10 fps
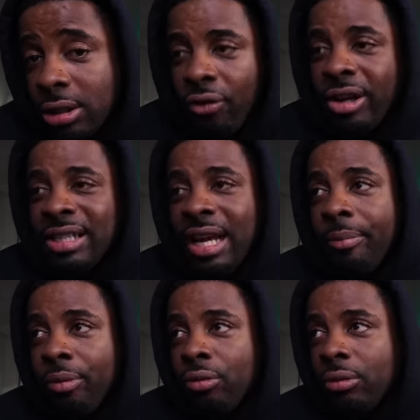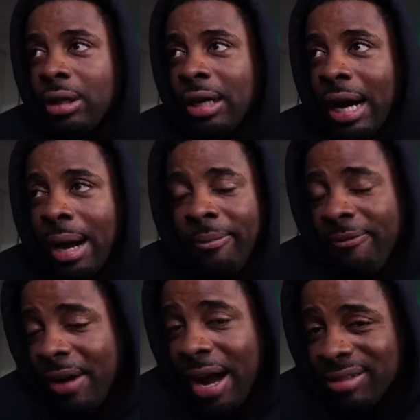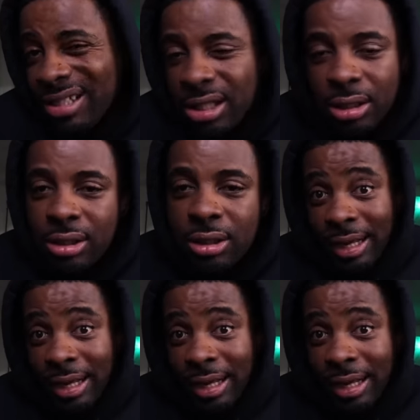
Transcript: For example, I'm 5'6".